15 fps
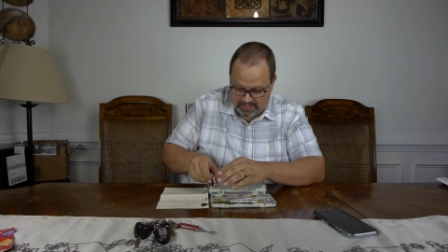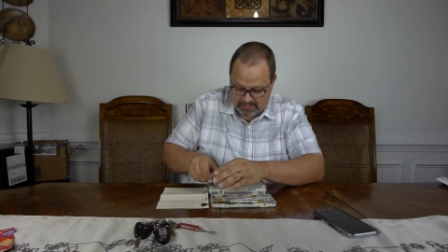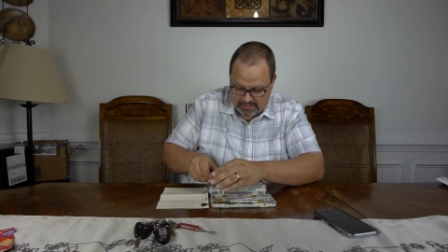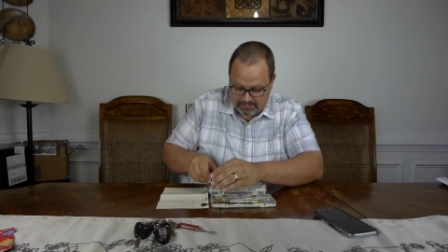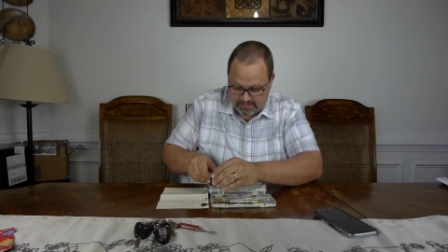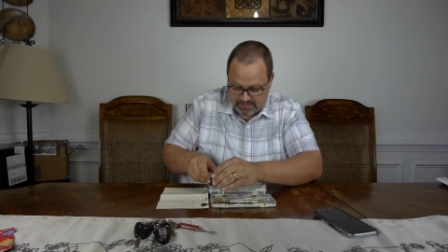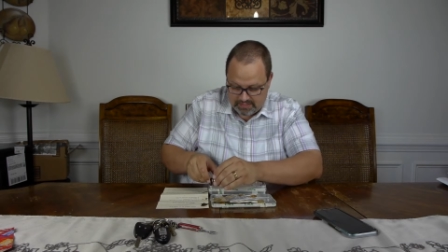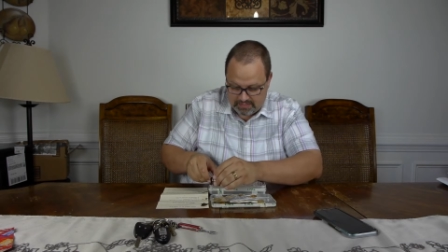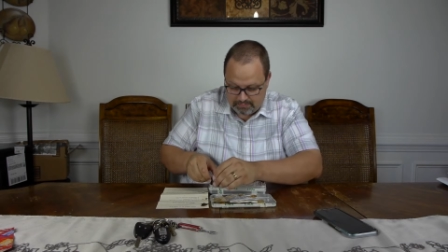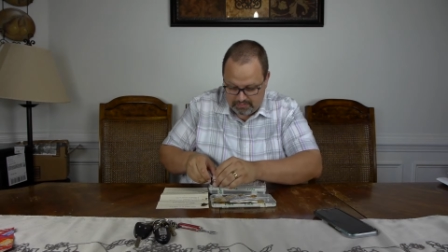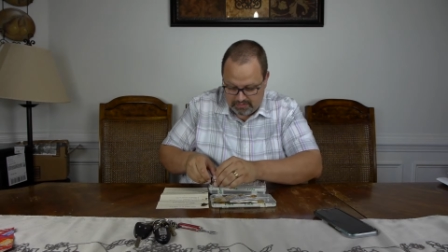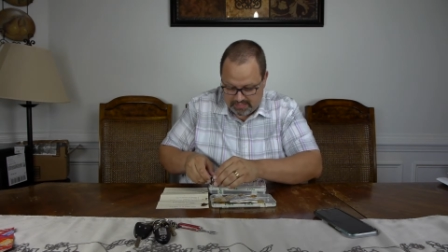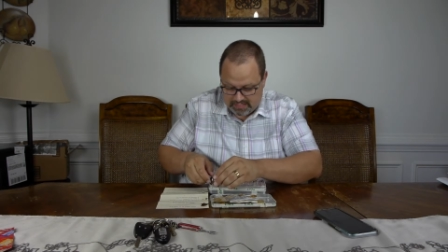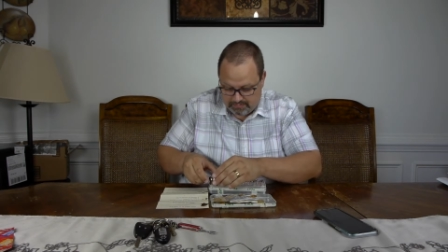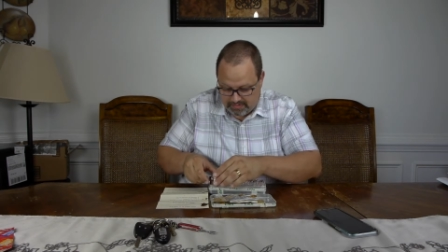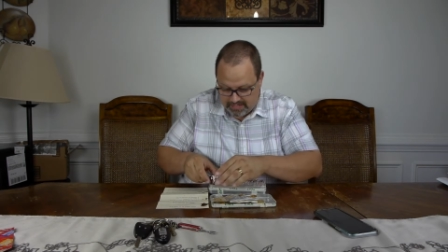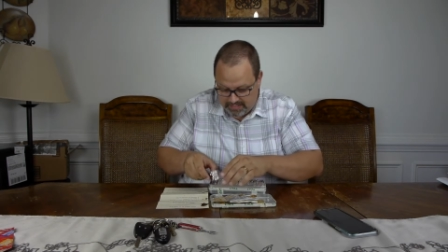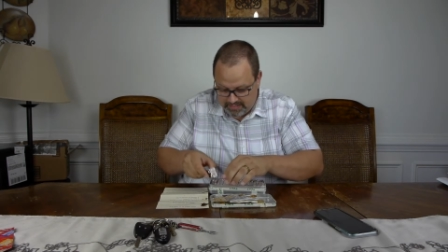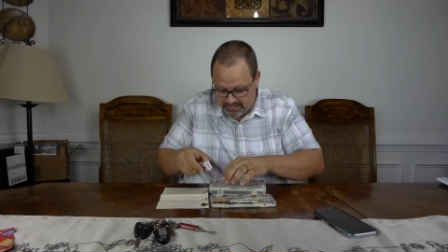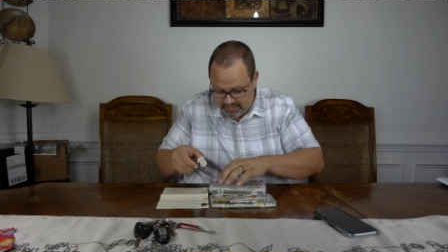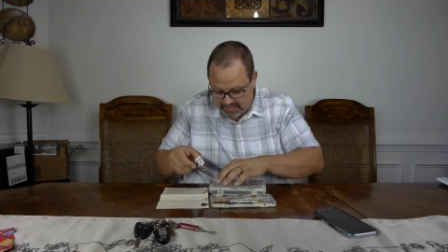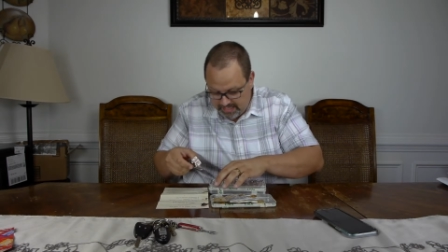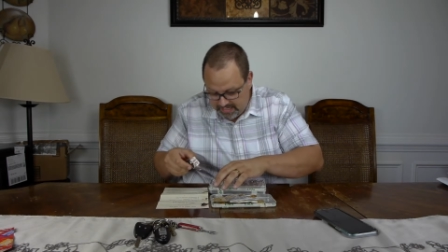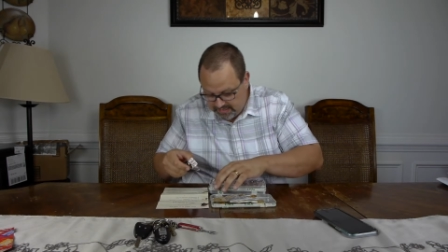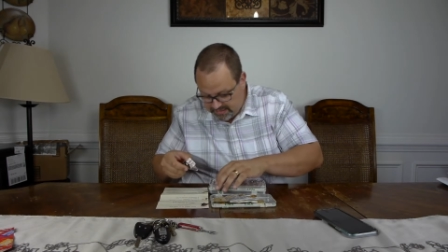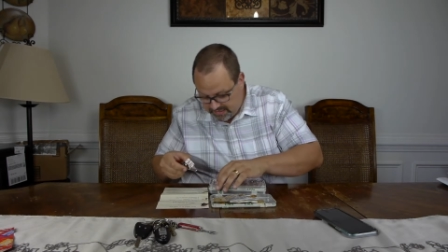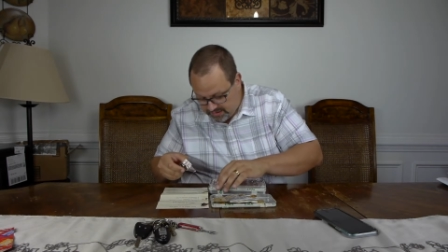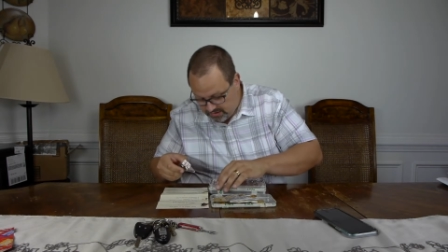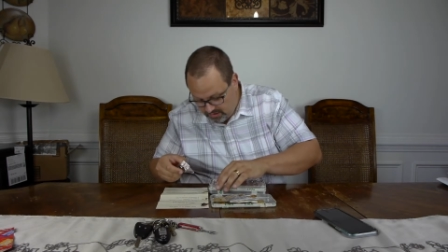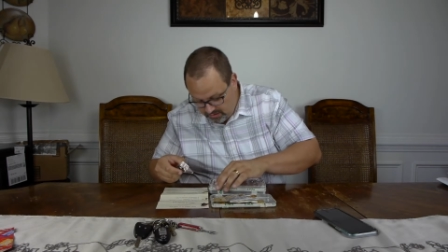I'm just gonna put that back in the case.
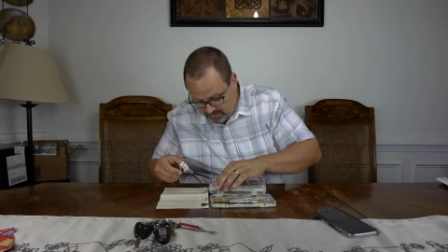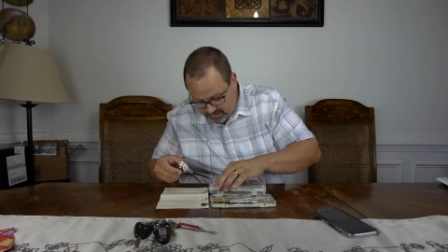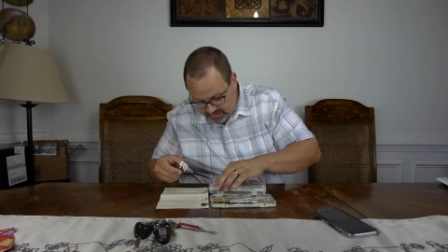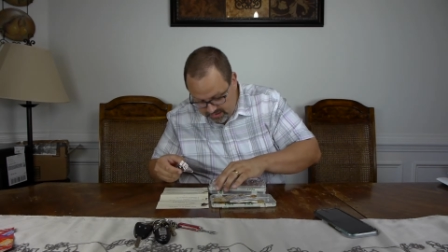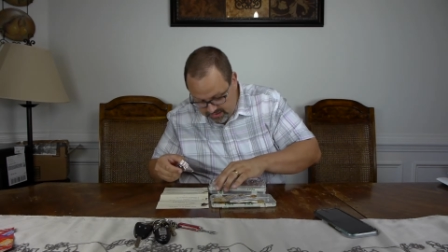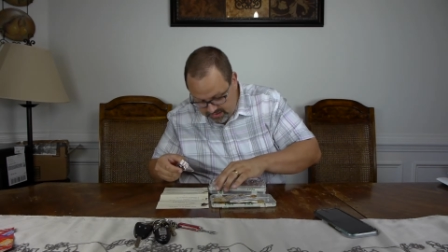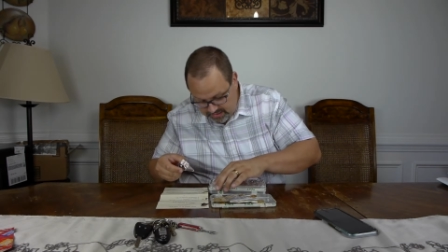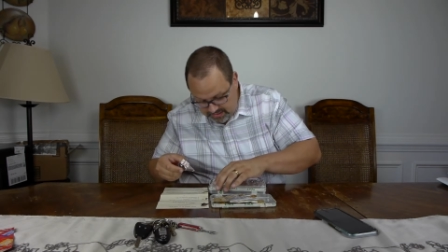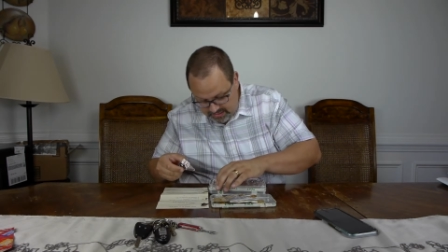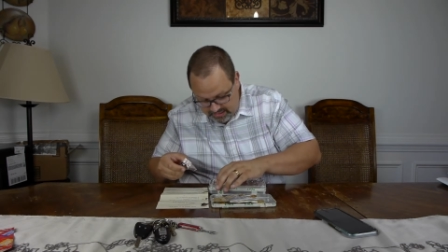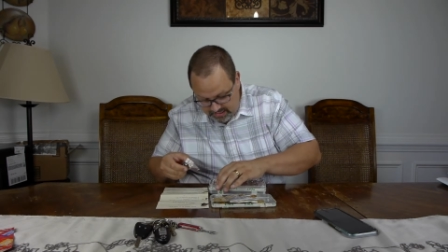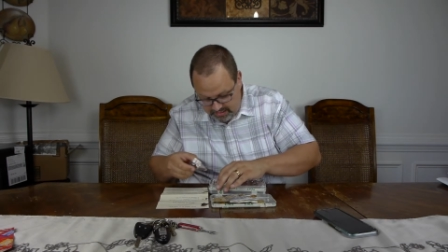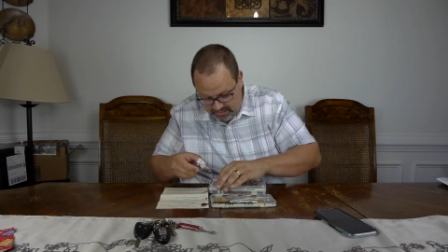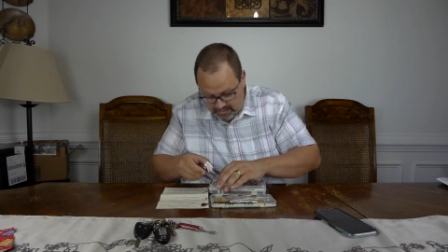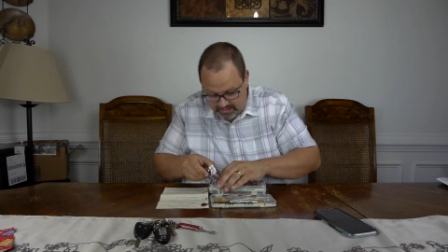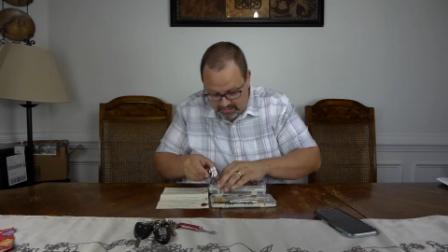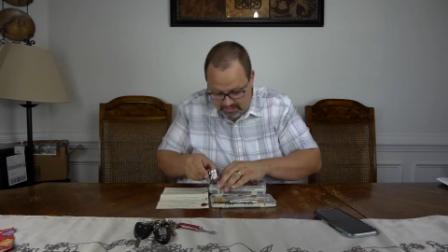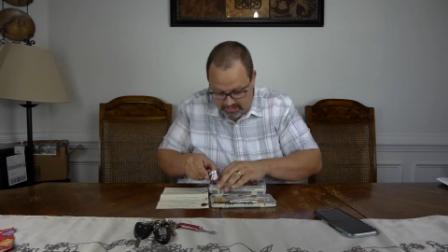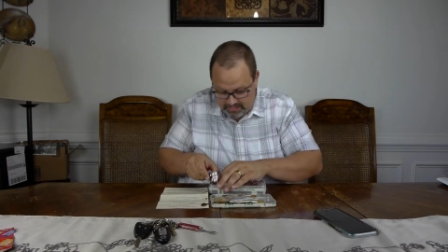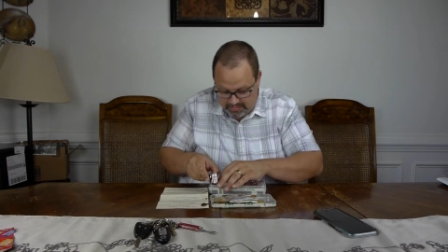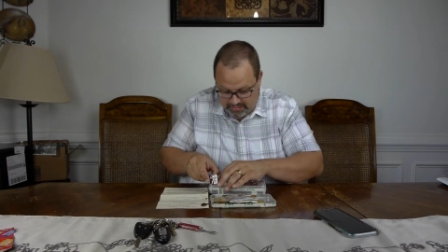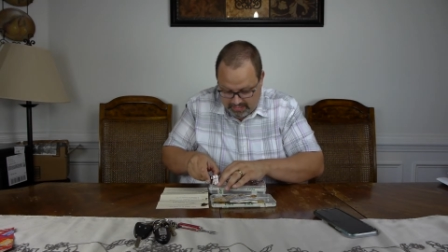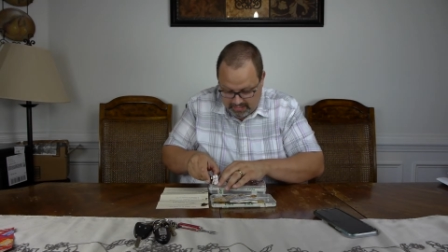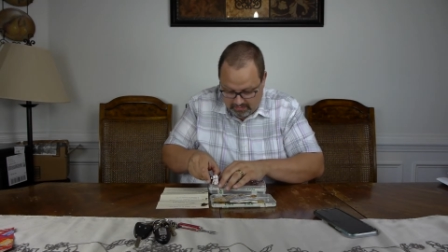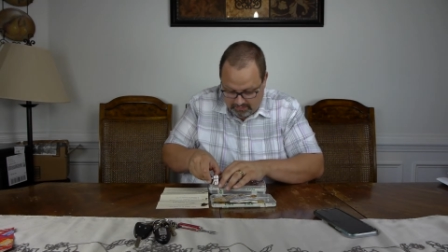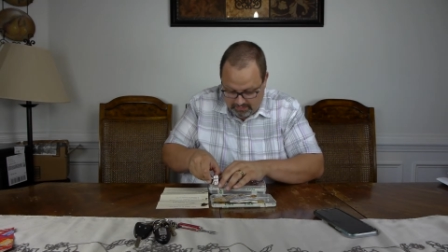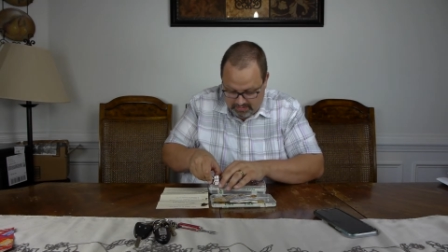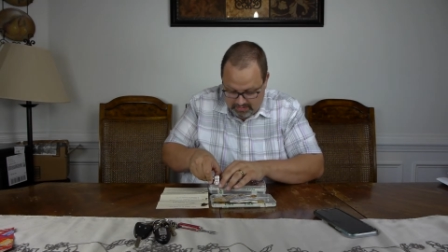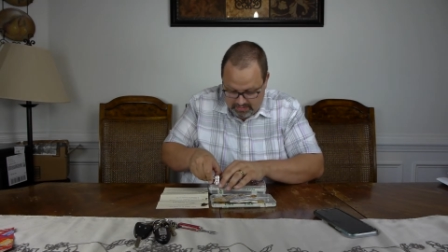That's all that is in here now.